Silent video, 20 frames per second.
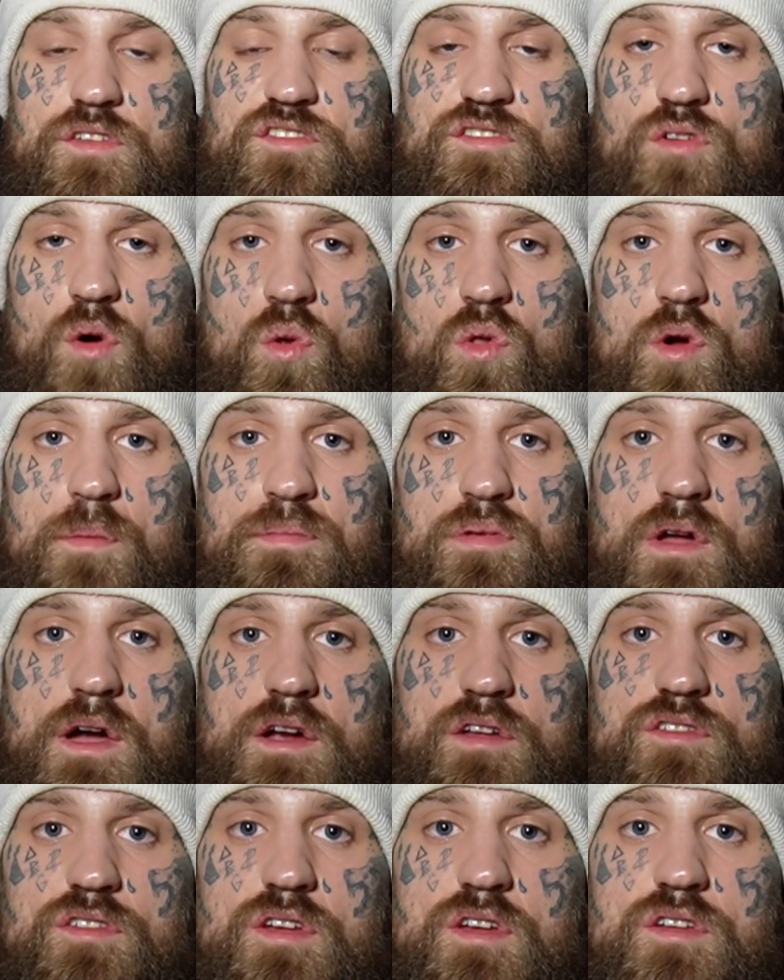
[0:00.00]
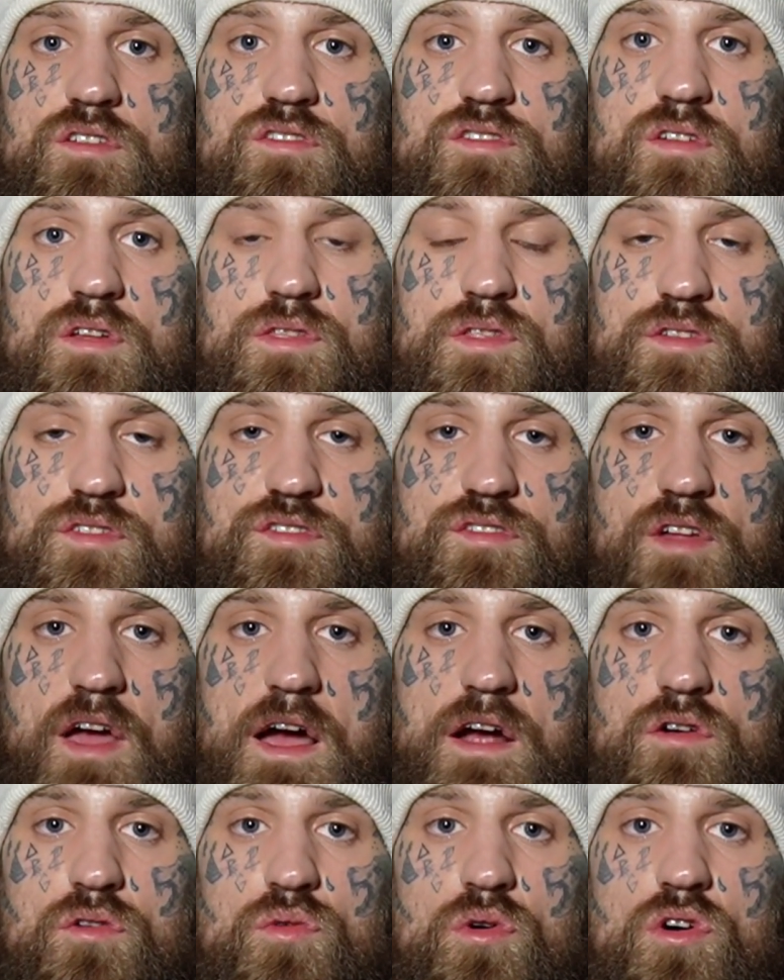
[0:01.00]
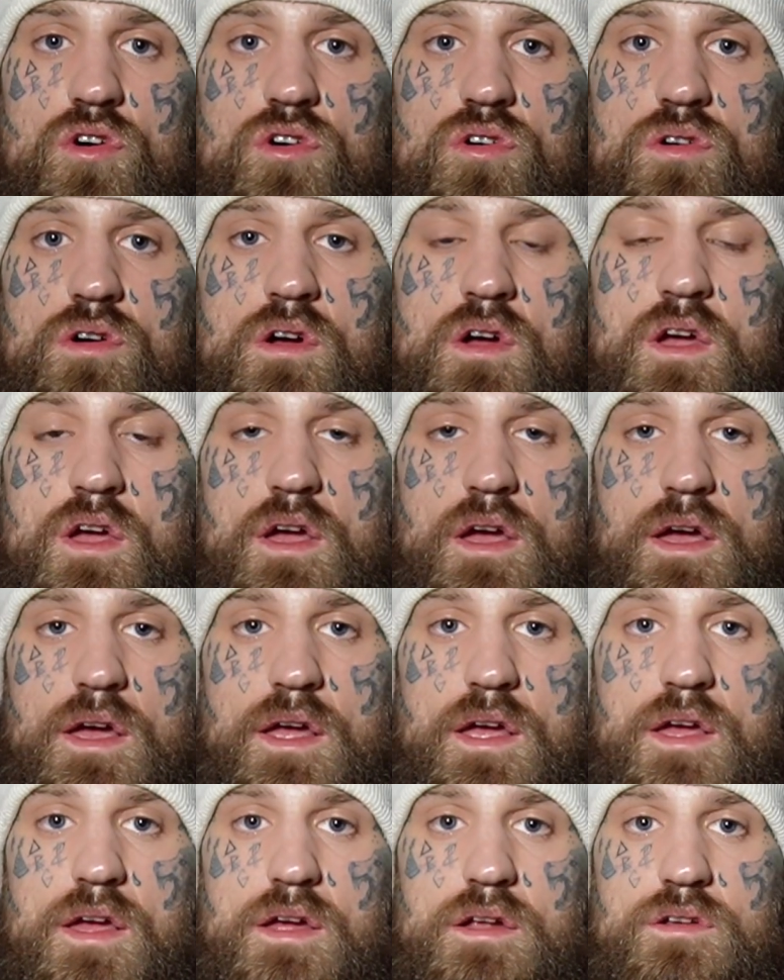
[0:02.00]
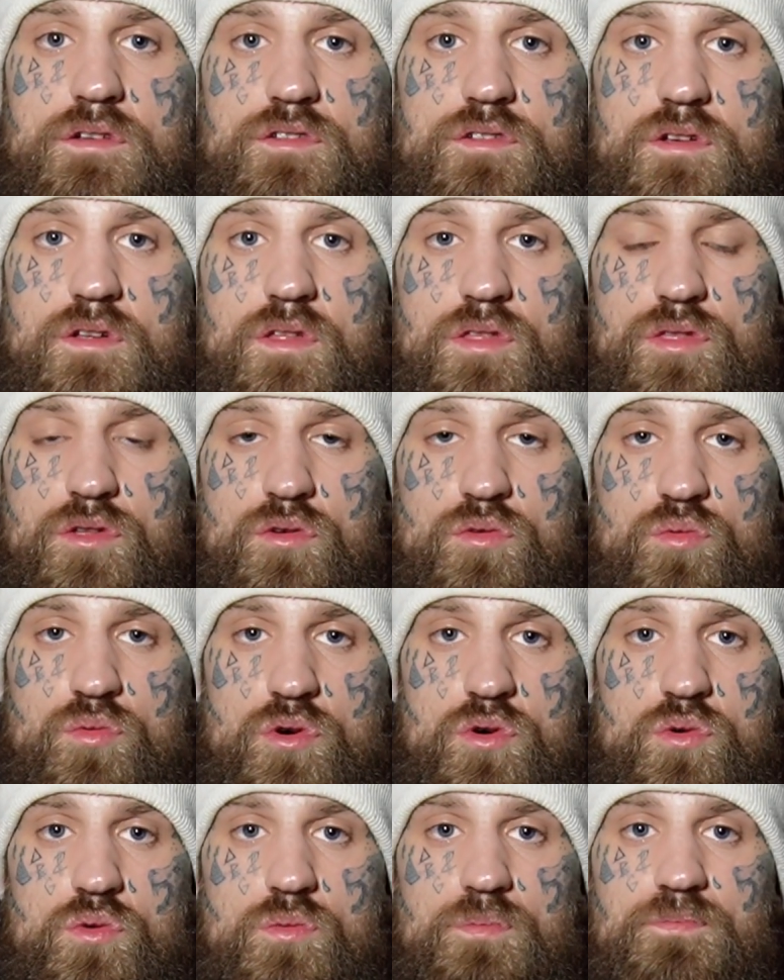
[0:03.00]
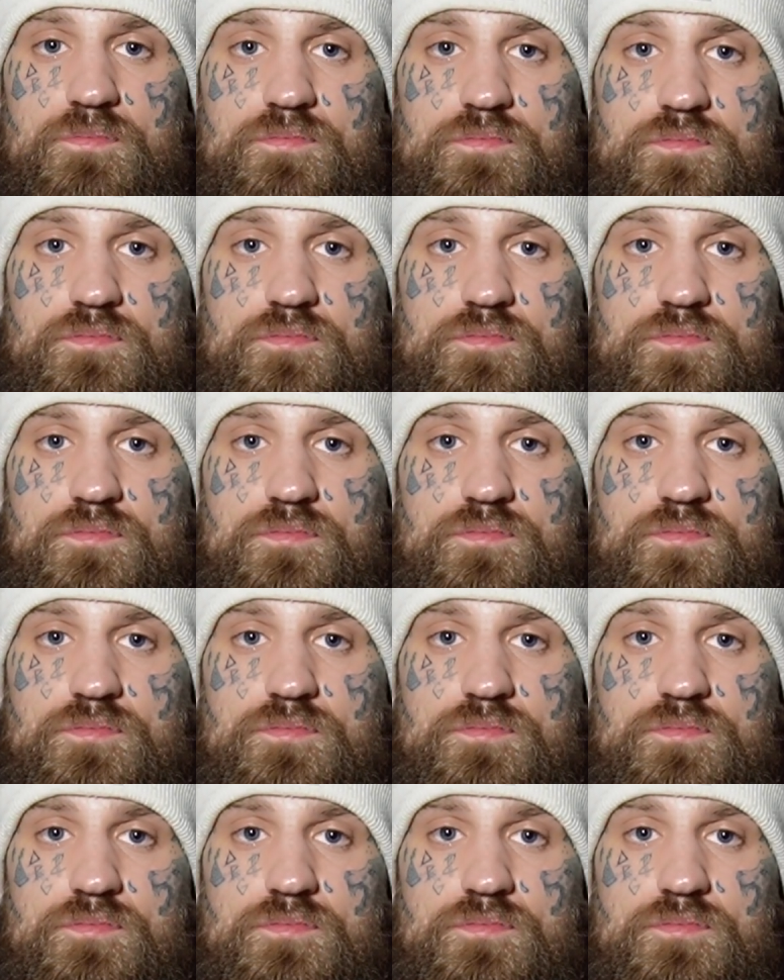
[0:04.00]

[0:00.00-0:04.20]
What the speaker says: solar plexus, the sacral, and the root.